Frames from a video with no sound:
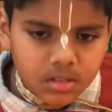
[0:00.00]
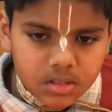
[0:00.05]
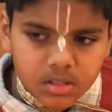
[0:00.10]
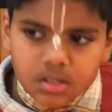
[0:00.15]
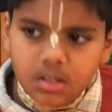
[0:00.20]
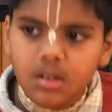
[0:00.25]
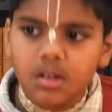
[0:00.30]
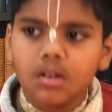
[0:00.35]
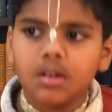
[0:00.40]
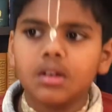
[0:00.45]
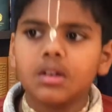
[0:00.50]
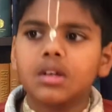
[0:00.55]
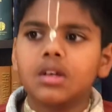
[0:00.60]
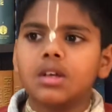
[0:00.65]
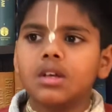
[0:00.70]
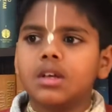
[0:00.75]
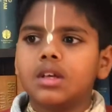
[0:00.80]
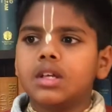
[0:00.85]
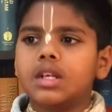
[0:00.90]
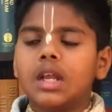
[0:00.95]
so
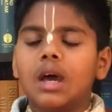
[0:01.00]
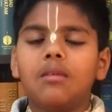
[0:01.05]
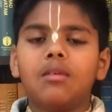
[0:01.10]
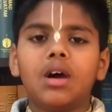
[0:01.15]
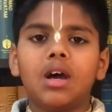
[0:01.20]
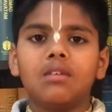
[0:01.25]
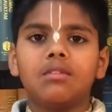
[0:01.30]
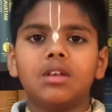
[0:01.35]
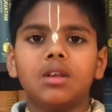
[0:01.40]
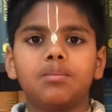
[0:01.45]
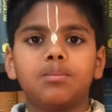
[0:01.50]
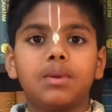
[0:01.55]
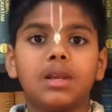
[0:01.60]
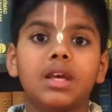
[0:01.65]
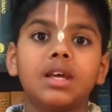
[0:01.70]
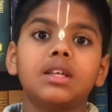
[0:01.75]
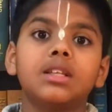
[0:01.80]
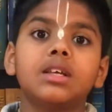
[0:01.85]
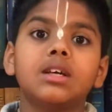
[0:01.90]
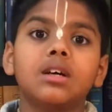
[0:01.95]
now I will
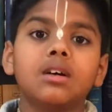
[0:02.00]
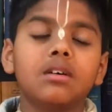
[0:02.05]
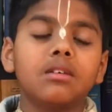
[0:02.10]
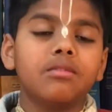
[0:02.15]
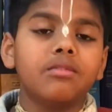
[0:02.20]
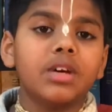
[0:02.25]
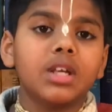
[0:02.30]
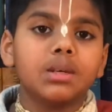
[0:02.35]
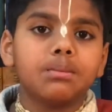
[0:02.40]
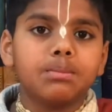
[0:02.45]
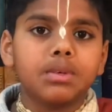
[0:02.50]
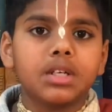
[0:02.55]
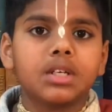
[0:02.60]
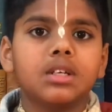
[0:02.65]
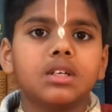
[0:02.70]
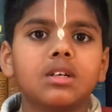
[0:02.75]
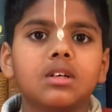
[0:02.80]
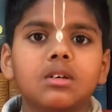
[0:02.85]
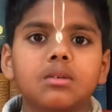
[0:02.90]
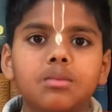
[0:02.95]
play the very
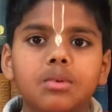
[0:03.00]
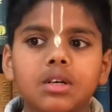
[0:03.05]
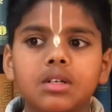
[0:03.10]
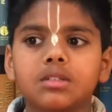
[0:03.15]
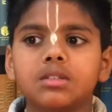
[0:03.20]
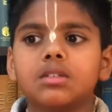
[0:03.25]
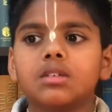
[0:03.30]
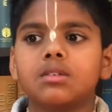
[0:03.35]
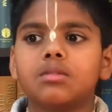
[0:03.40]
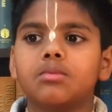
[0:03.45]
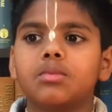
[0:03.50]
beginner ones